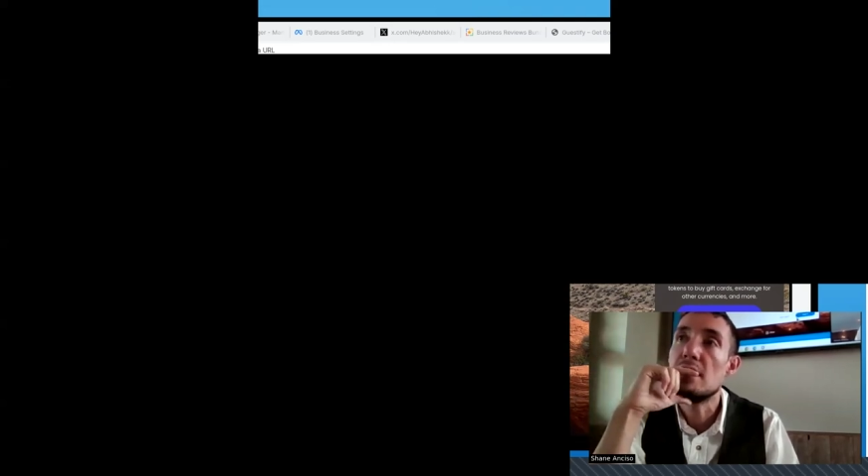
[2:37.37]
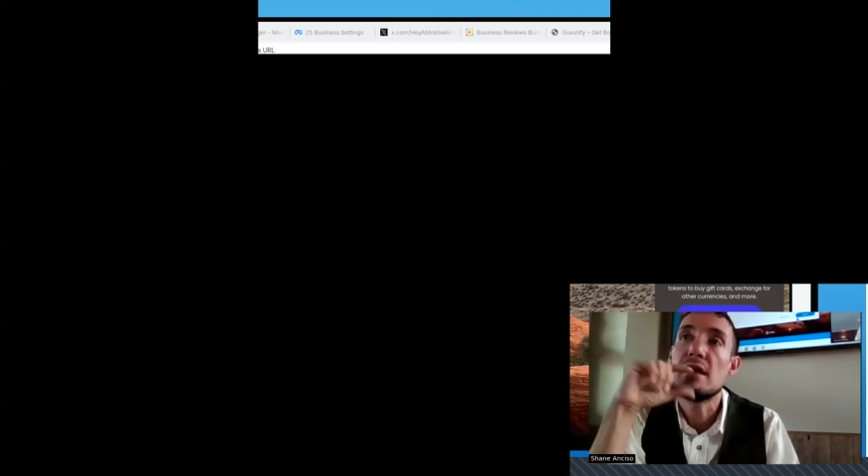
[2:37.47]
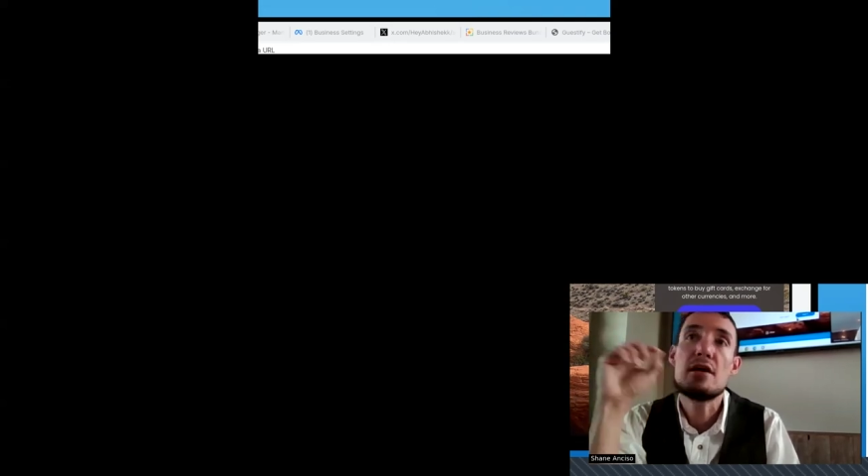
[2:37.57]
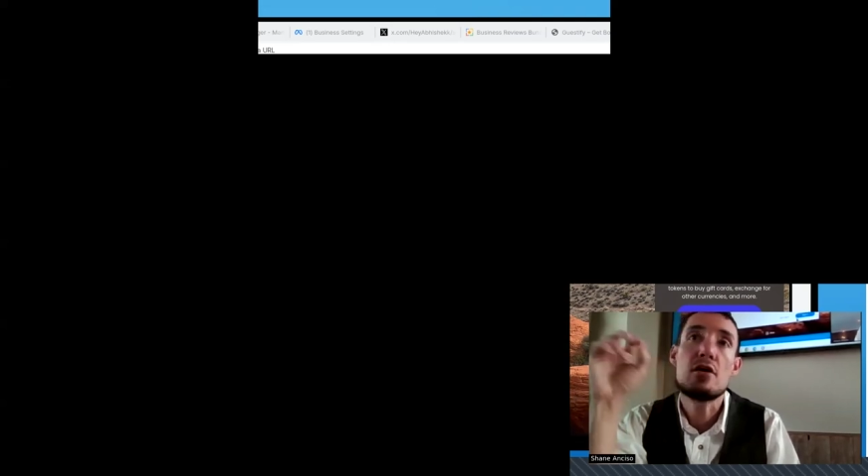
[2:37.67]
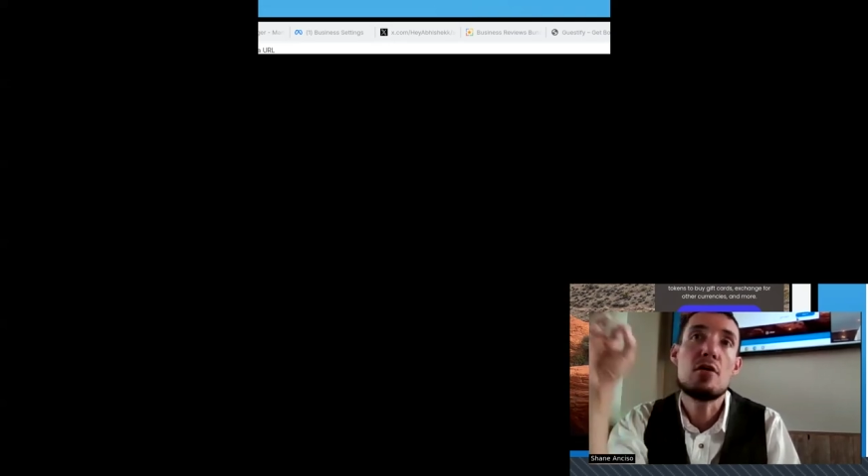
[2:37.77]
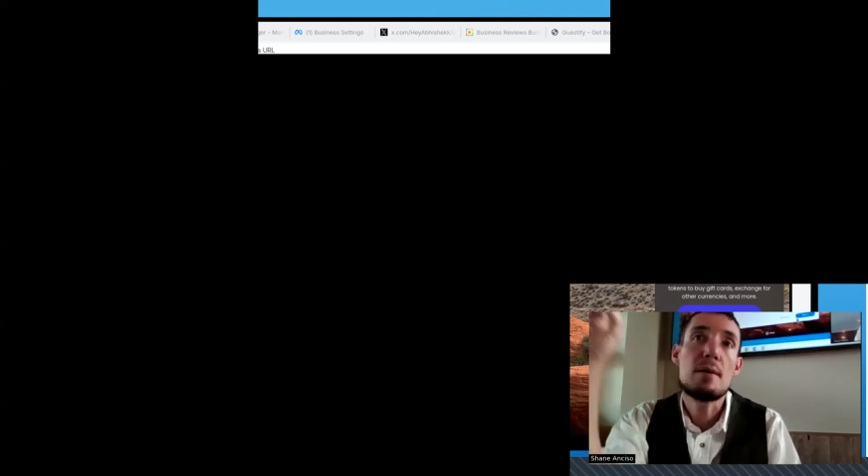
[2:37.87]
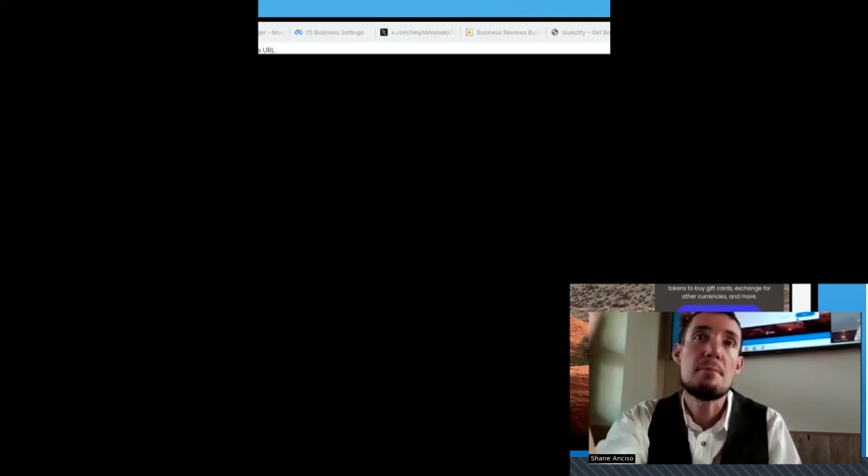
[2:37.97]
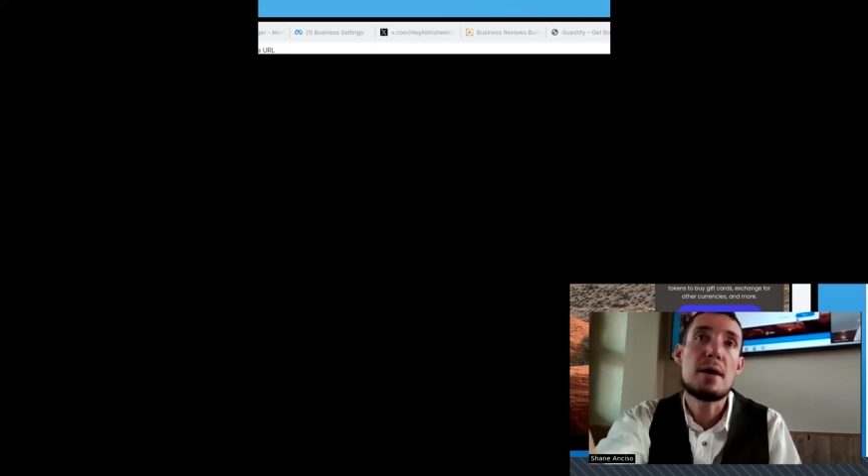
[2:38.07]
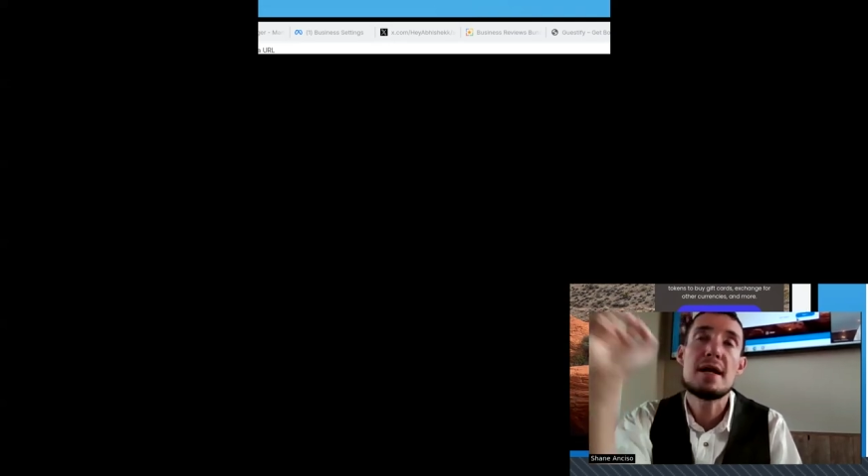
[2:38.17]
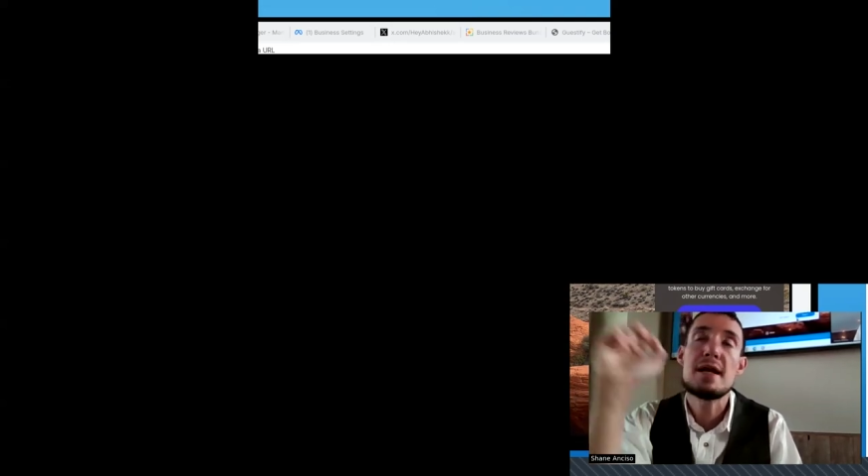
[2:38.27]
They go
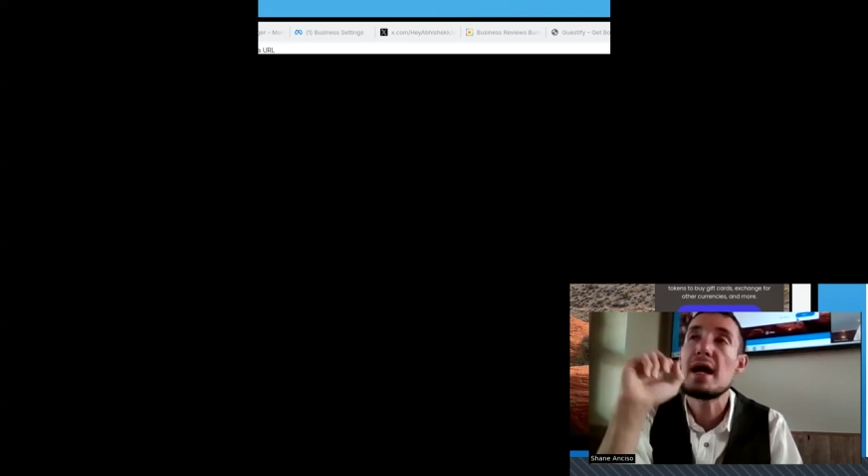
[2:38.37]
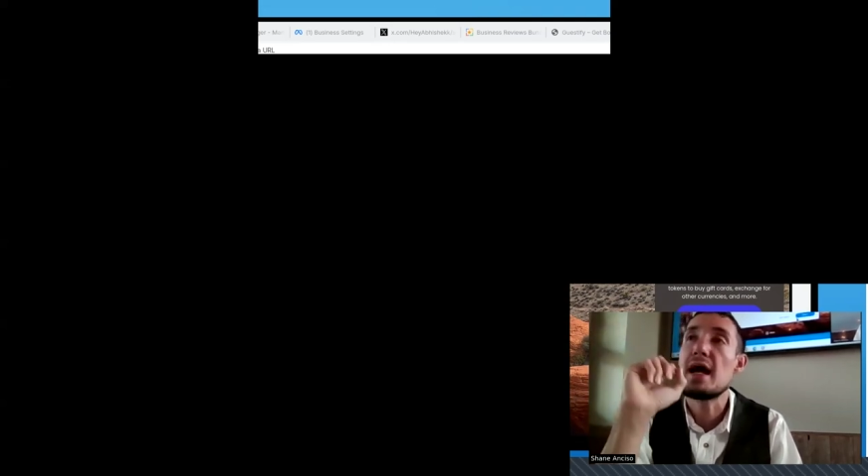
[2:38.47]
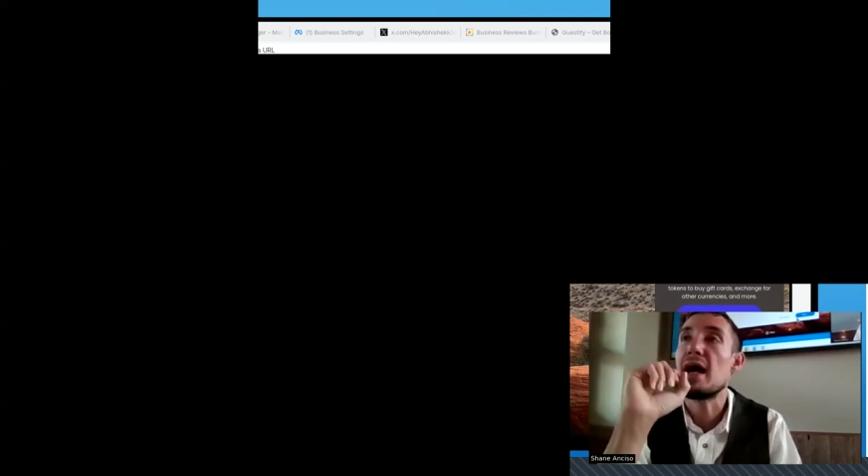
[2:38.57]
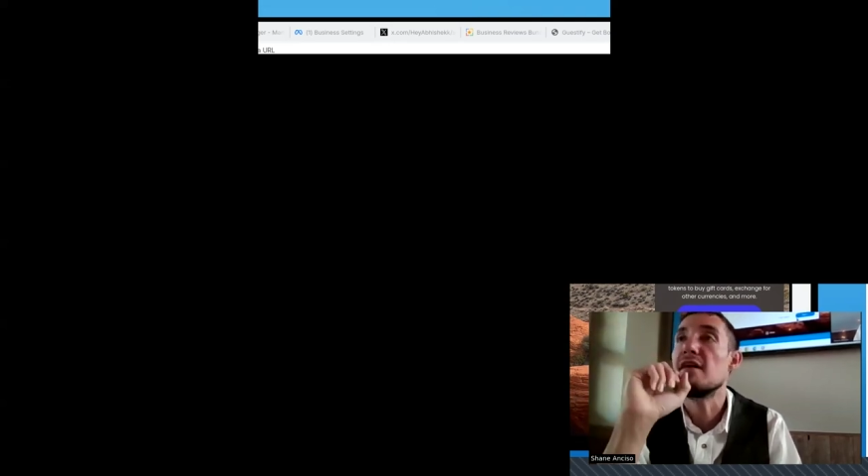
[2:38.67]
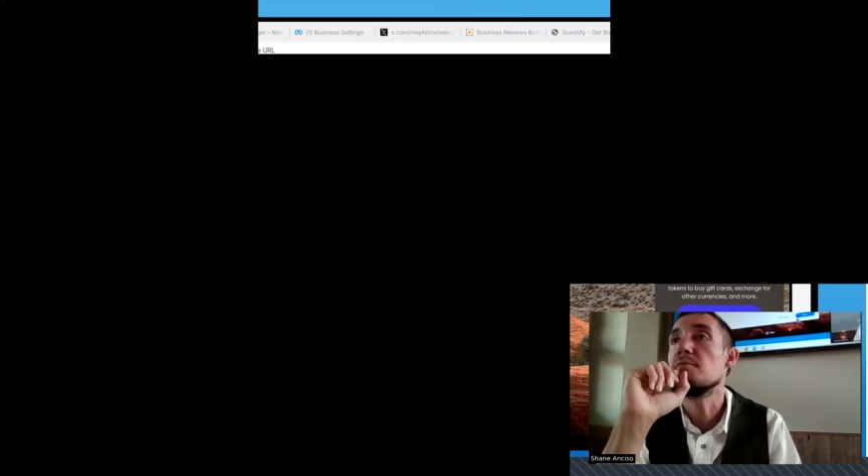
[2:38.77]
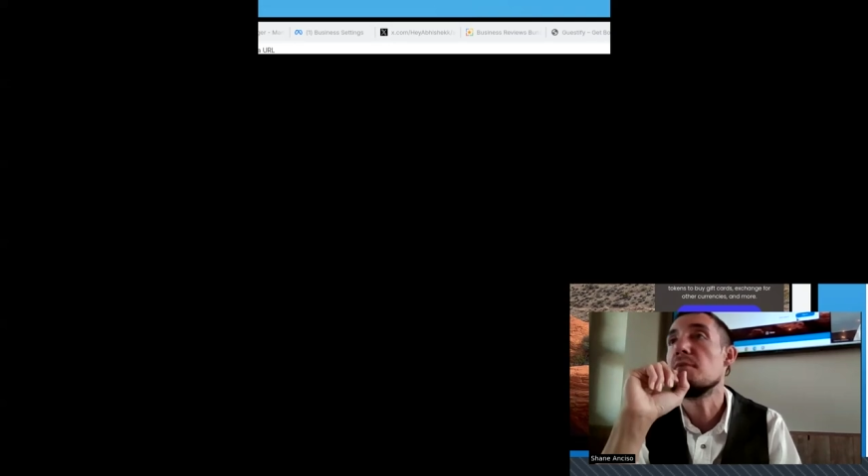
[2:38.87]
and buy that ad